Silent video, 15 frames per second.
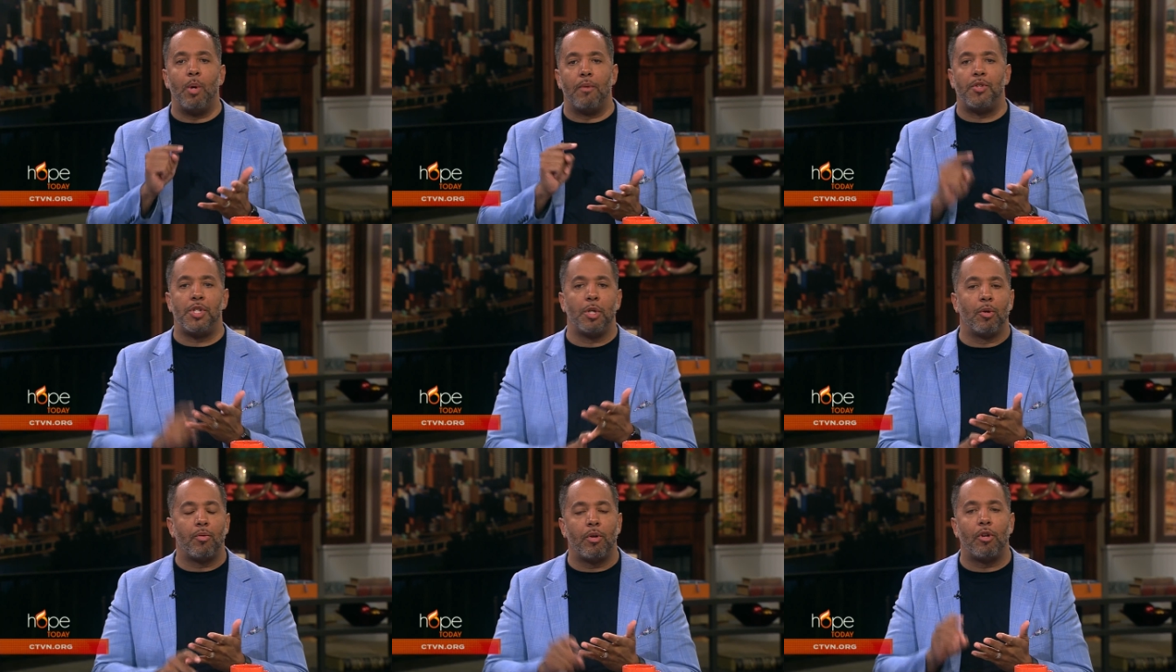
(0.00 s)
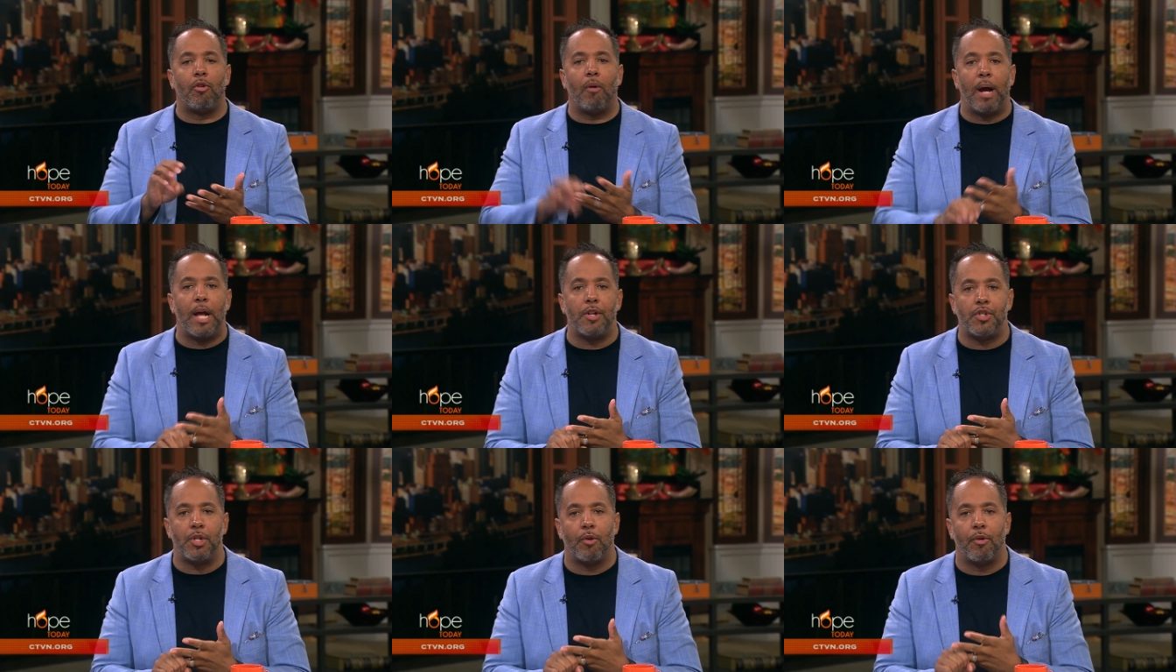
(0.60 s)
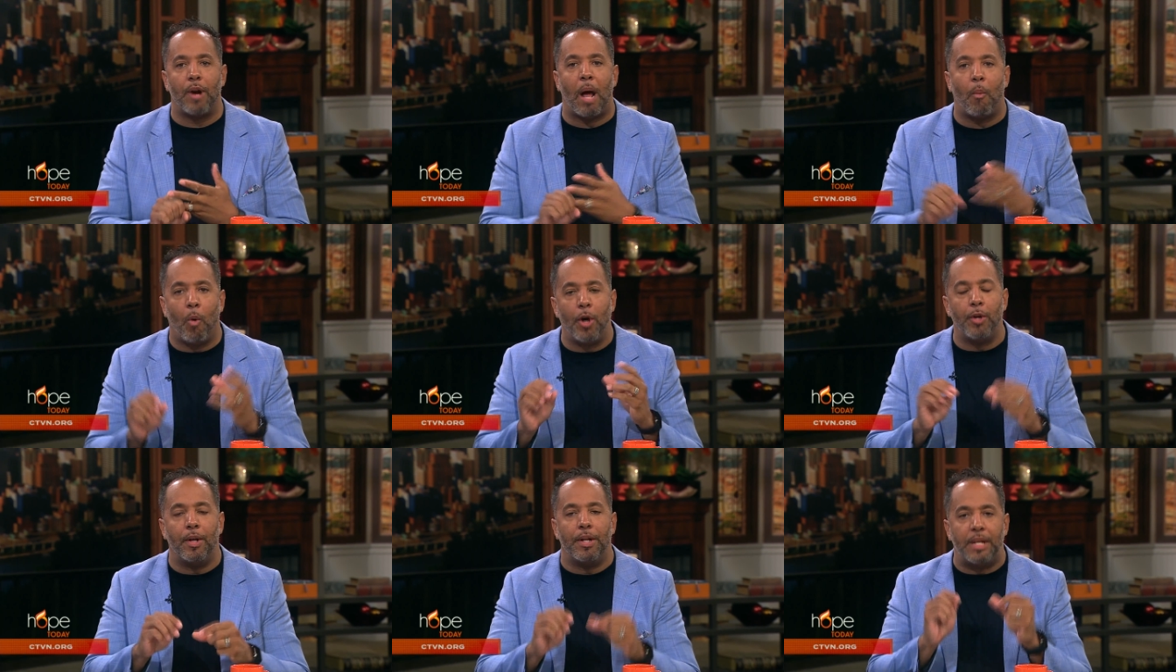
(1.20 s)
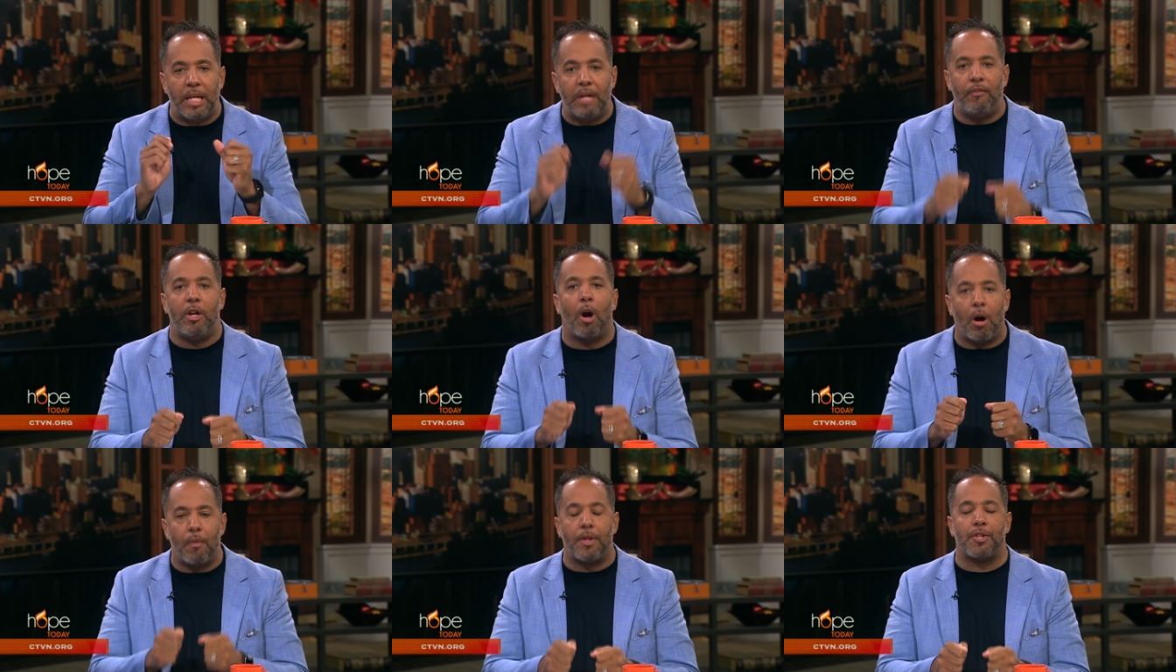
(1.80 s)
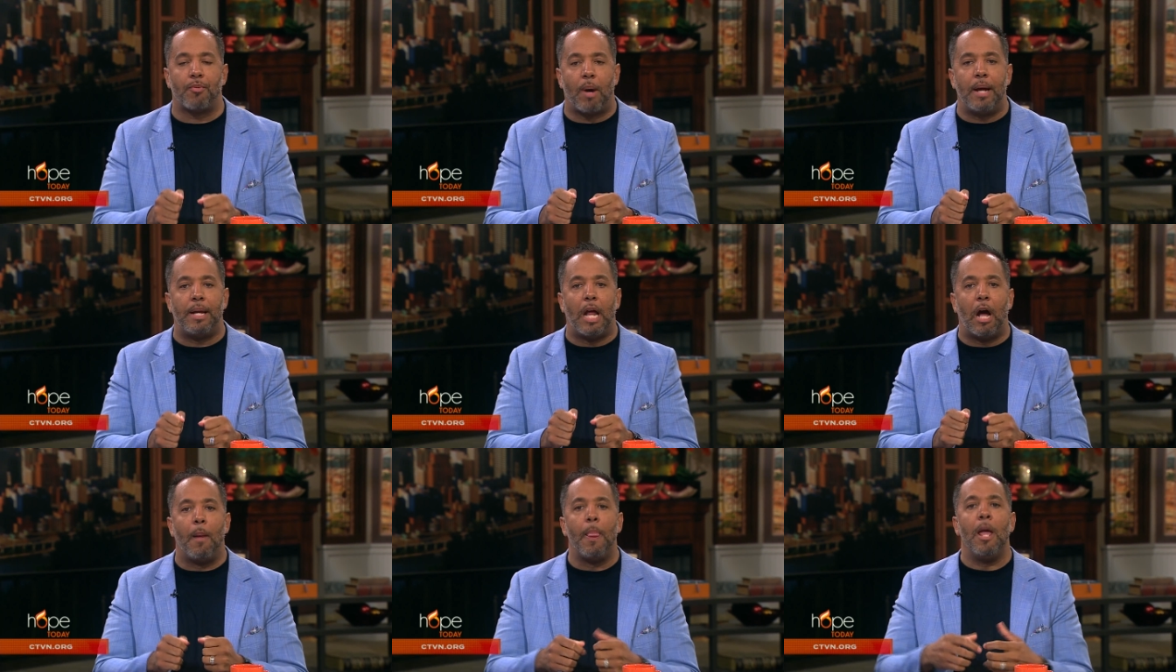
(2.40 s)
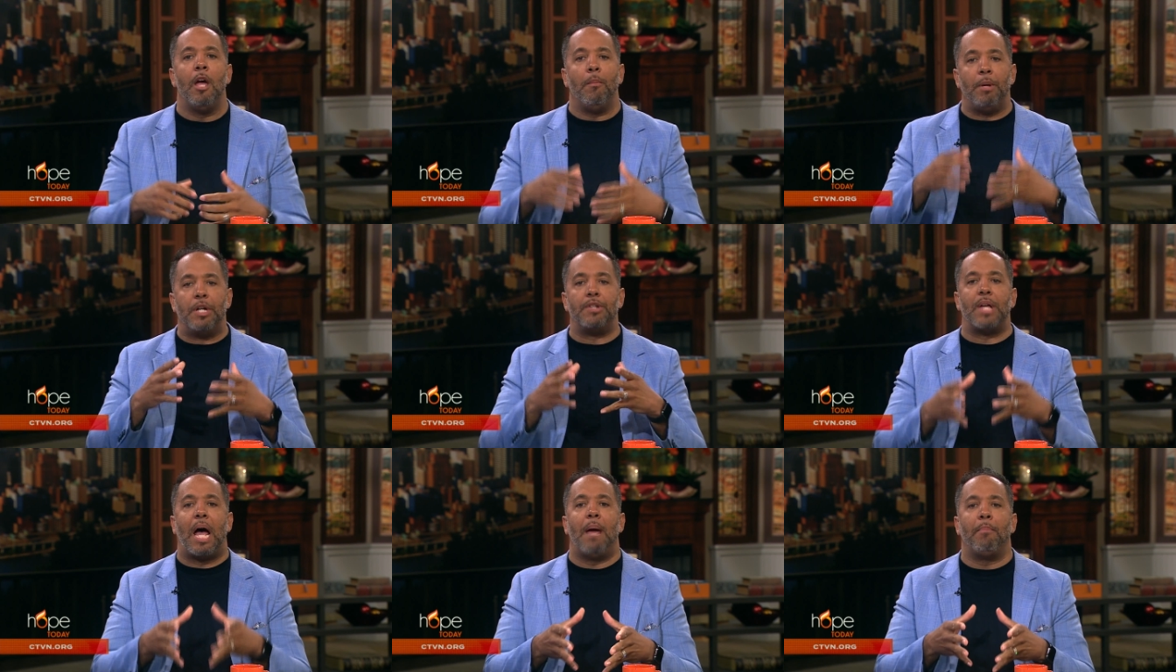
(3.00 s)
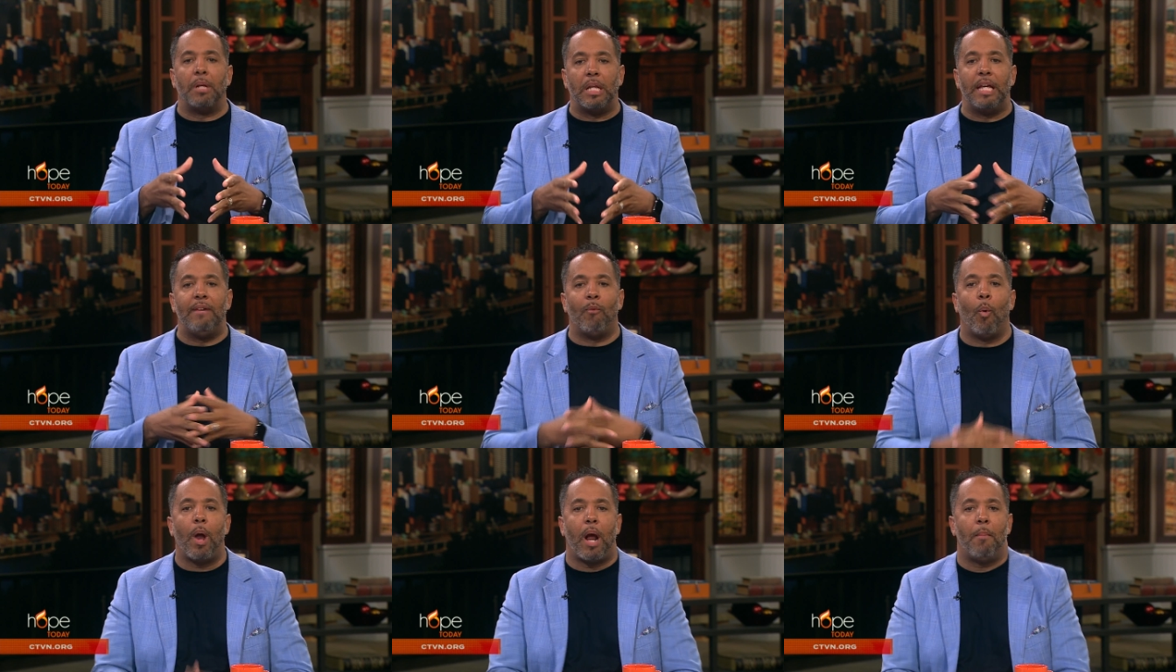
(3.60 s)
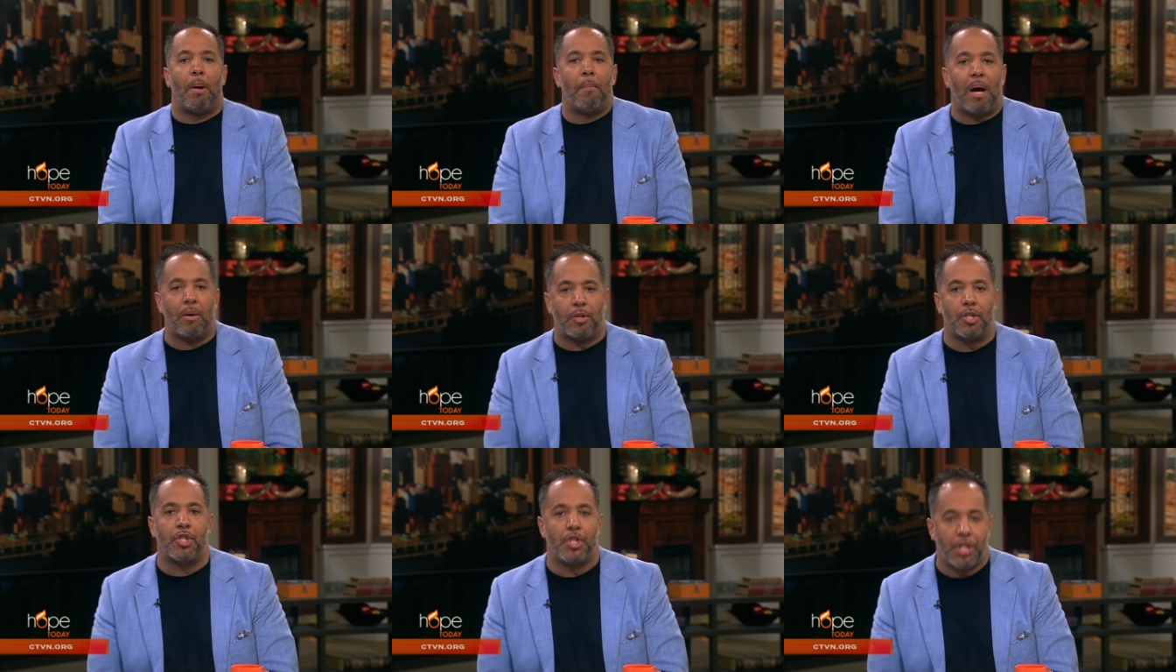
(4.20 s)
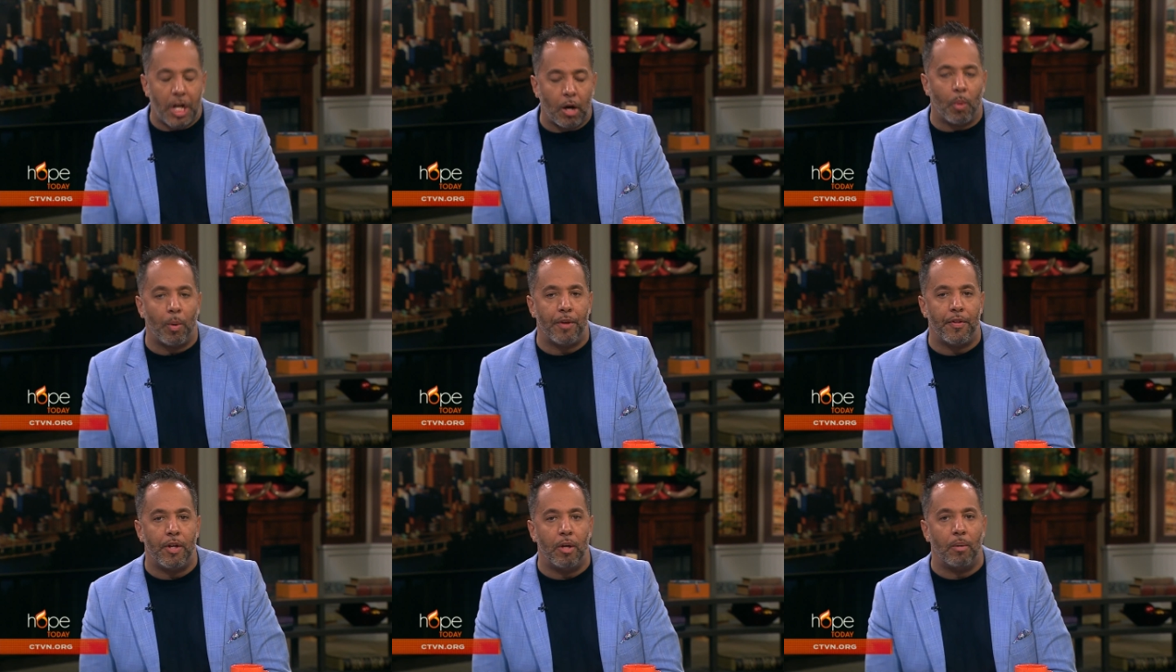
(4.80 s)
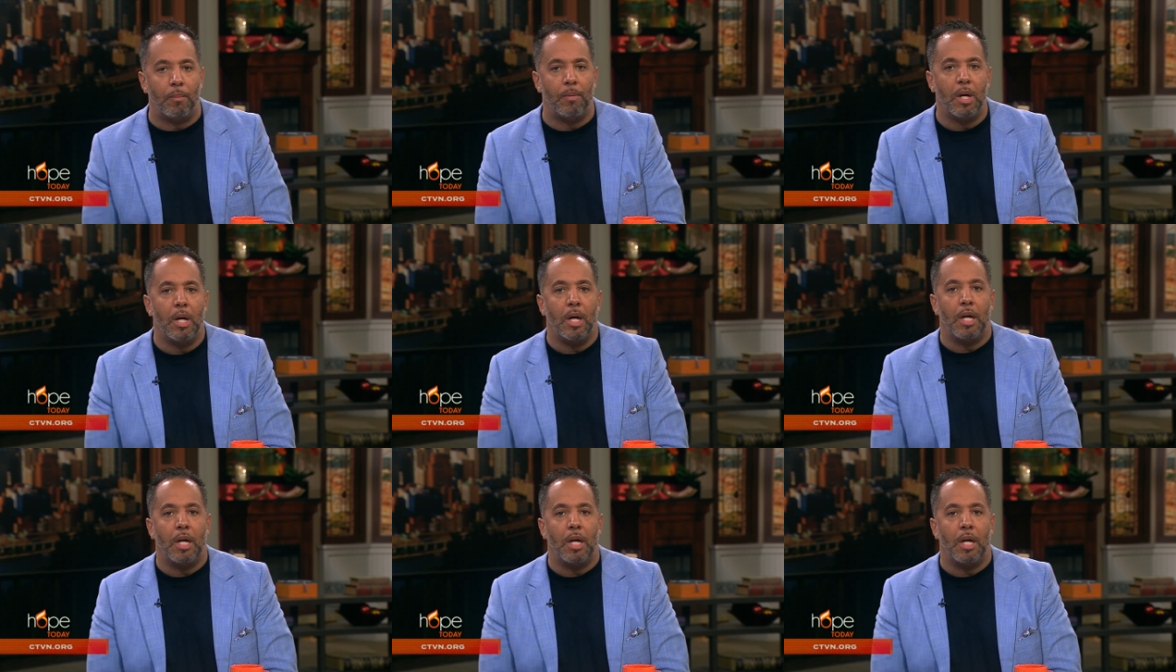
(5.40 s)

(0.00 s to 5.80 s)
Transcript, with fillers: If you have children, grandchildren, I want you to DVR this right now because I believe what I'm about to share with you